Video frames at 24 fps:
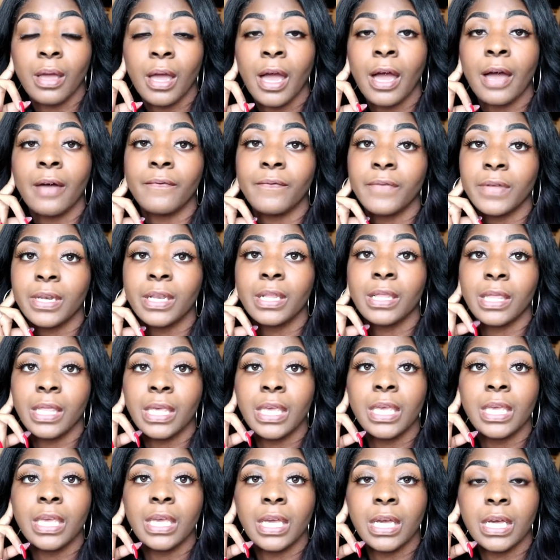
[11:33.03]
I'm finna
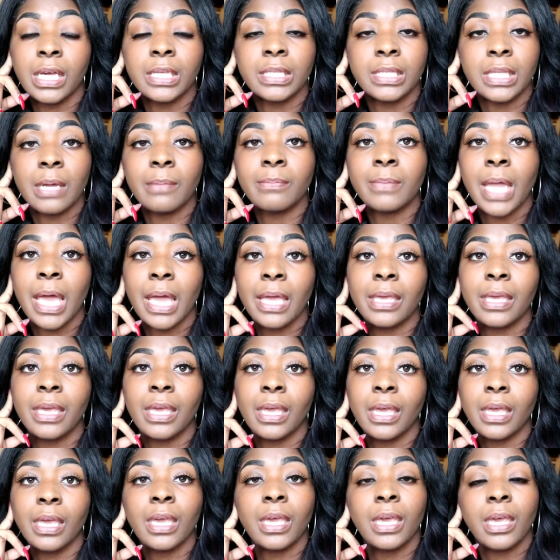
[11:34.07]
leave because I'm not
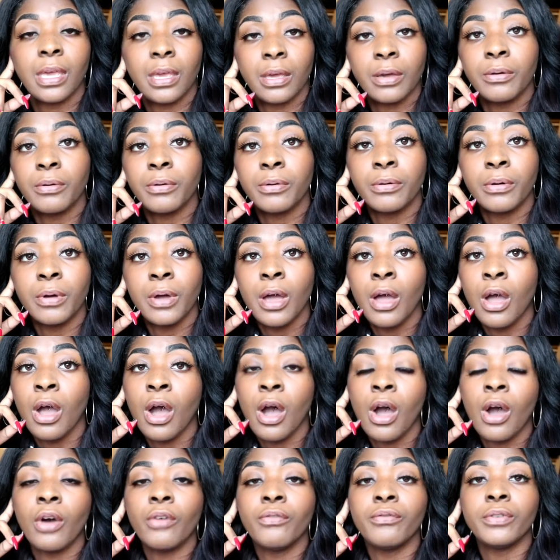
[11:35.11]
getting killed
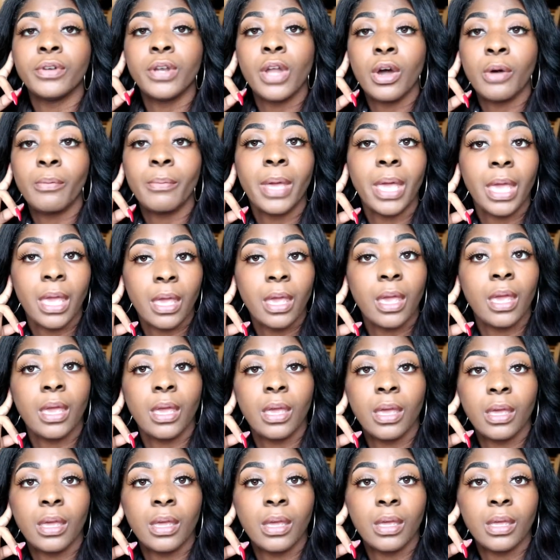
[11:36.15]
over no
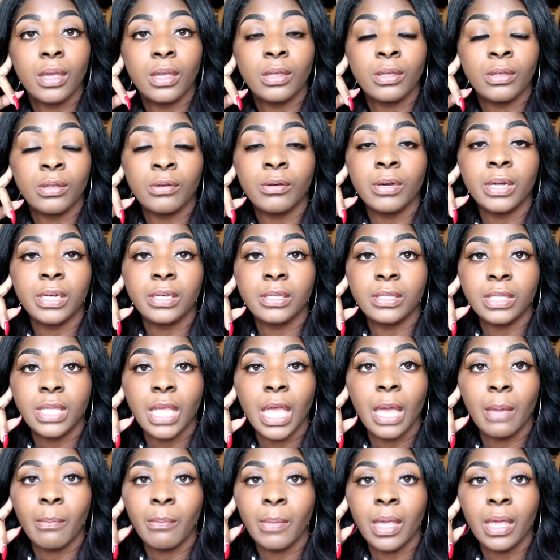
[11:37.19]
man. You
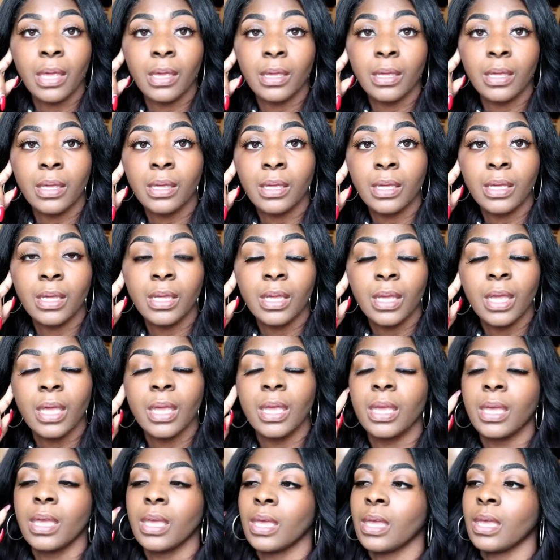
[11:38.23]
understand me?
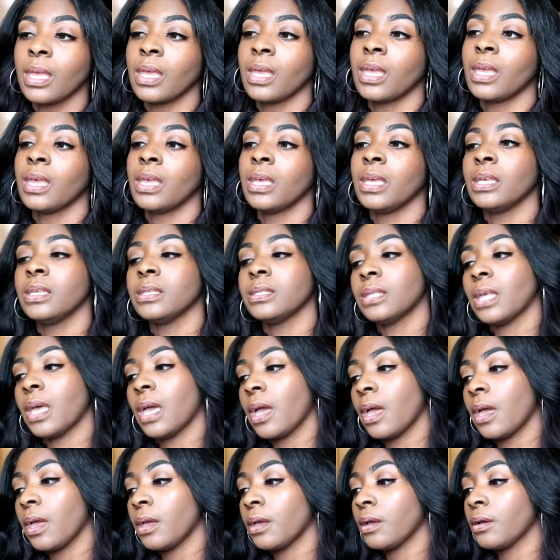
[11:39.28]
He's
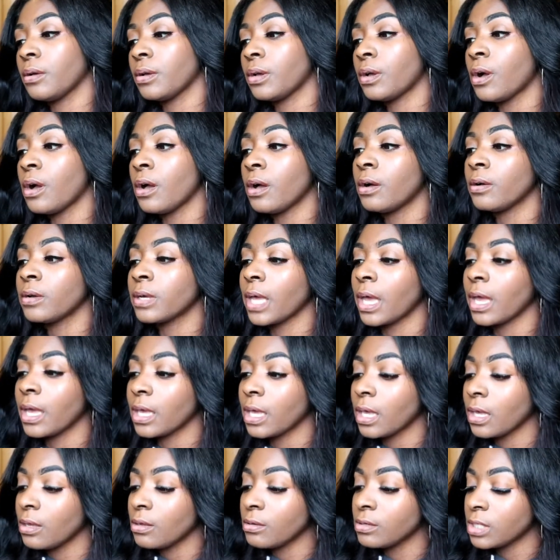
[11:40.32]
like, okay,
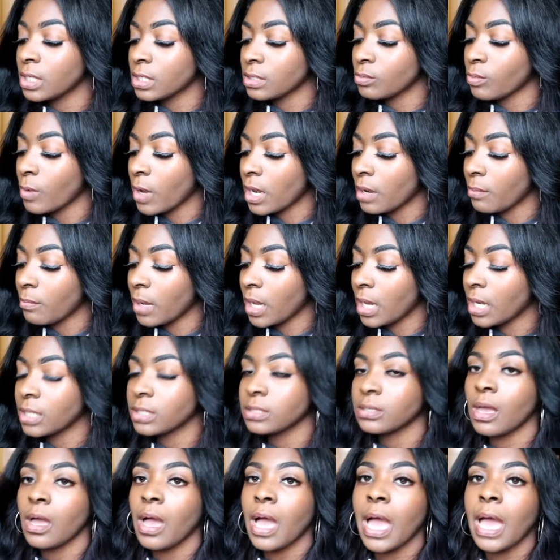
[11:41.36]
can you just wait a minute?
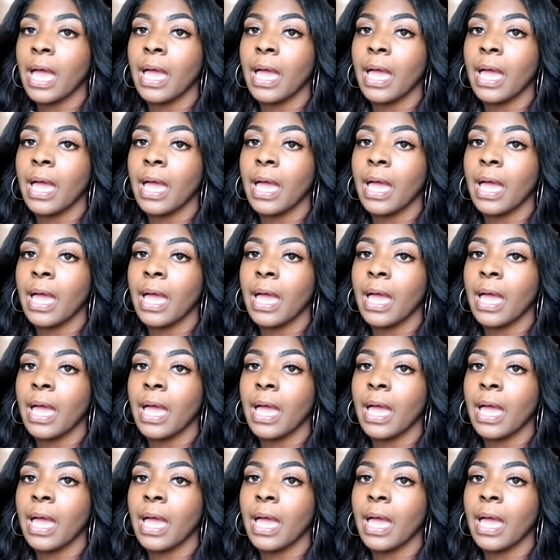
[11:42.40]
So